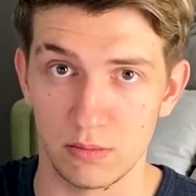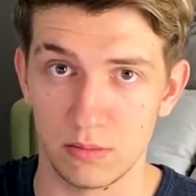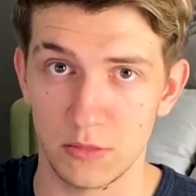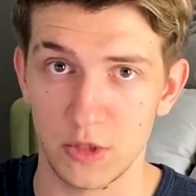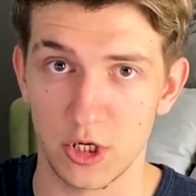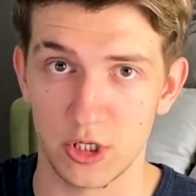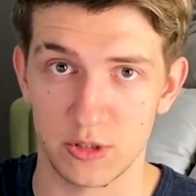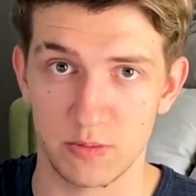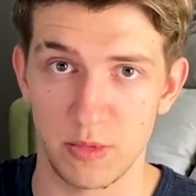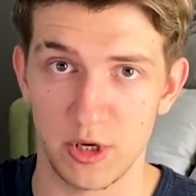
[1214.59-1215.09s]

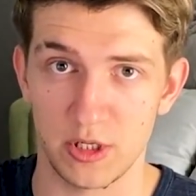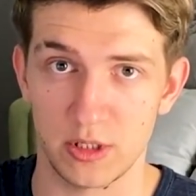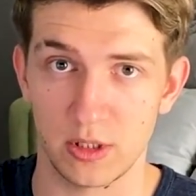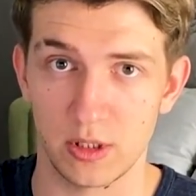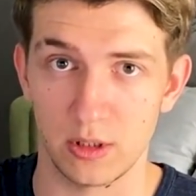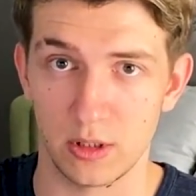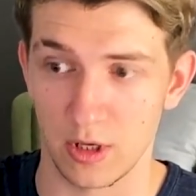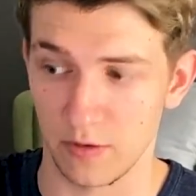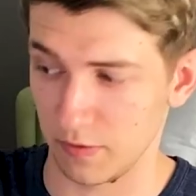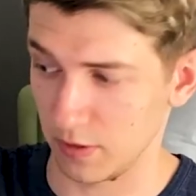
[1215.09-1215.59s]
does
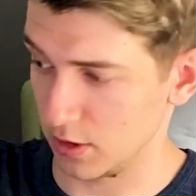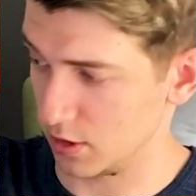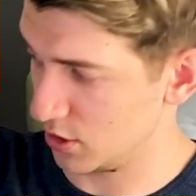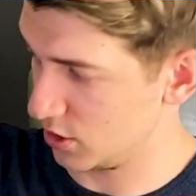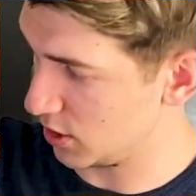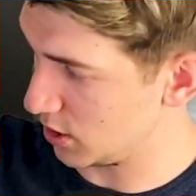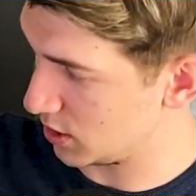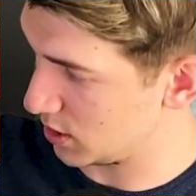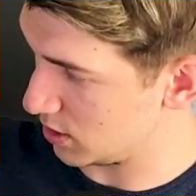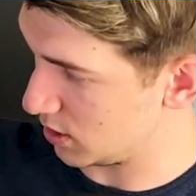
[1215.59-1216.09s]
basically nothing, it's
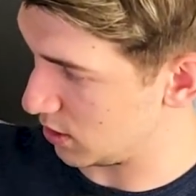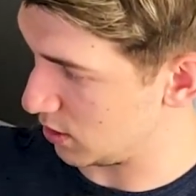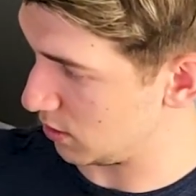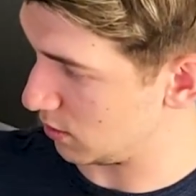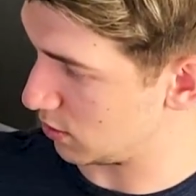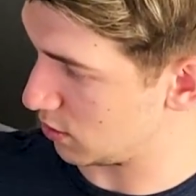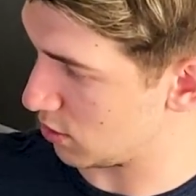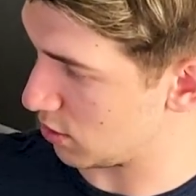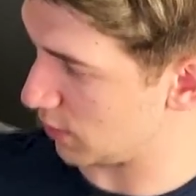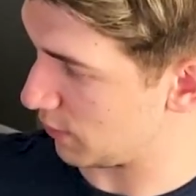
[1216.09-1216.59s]
just a
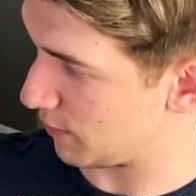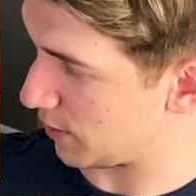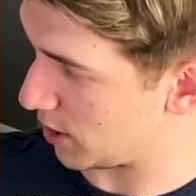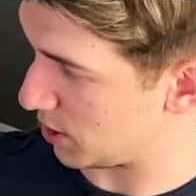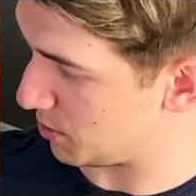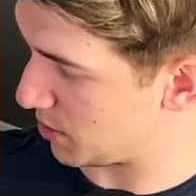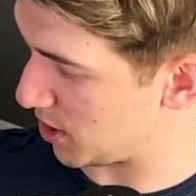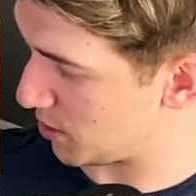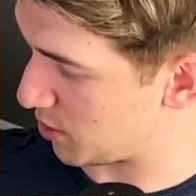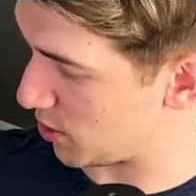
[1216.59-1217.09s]

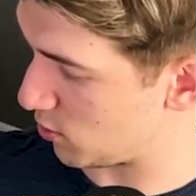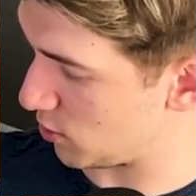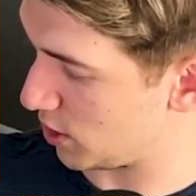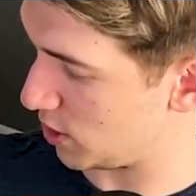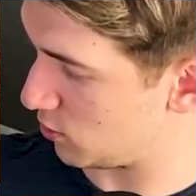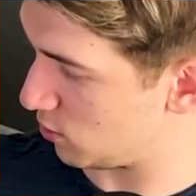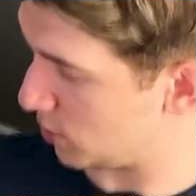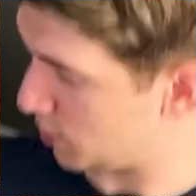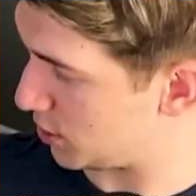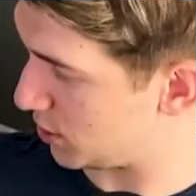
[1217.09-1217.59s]
glorified
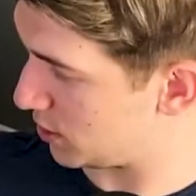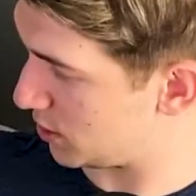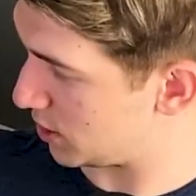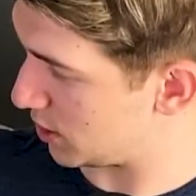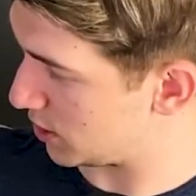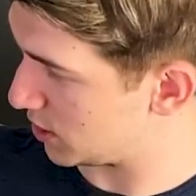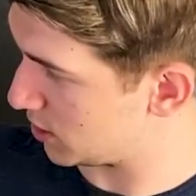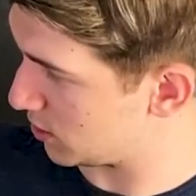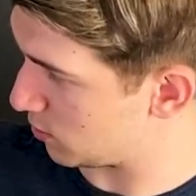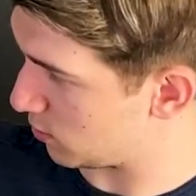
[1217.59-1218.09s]
paperweight which
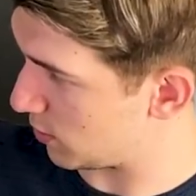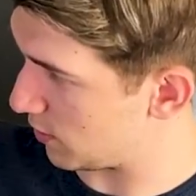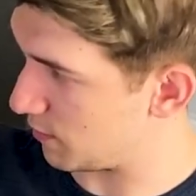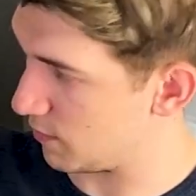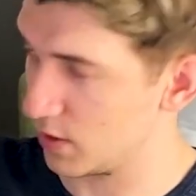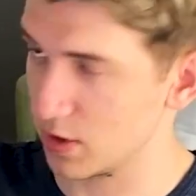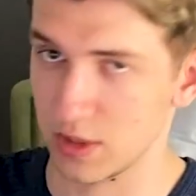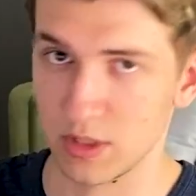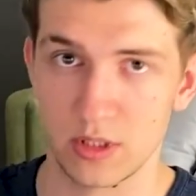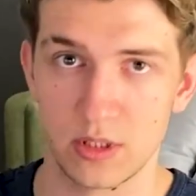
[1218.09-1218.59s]
sits with
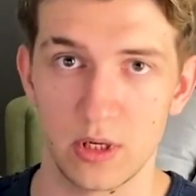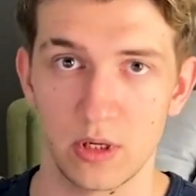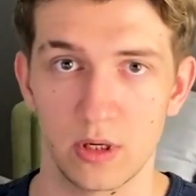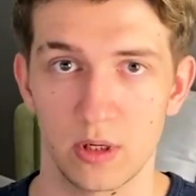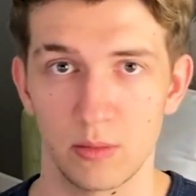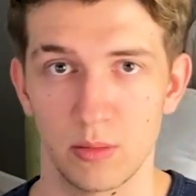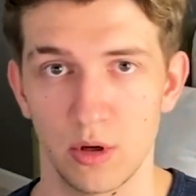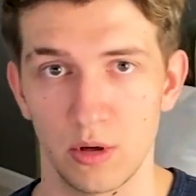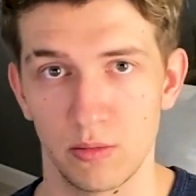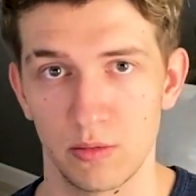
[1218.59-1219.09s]
this
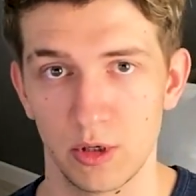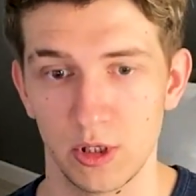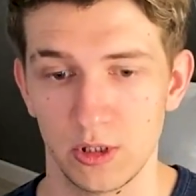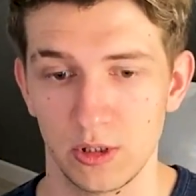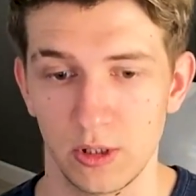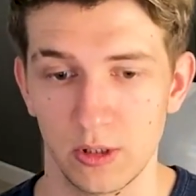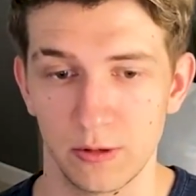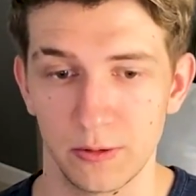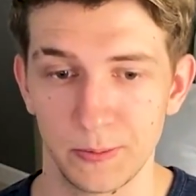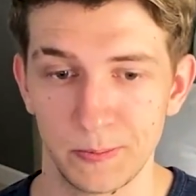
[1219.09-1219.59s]
sticker bomb right
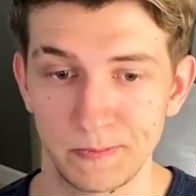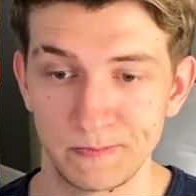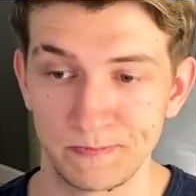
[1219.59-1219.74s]
here.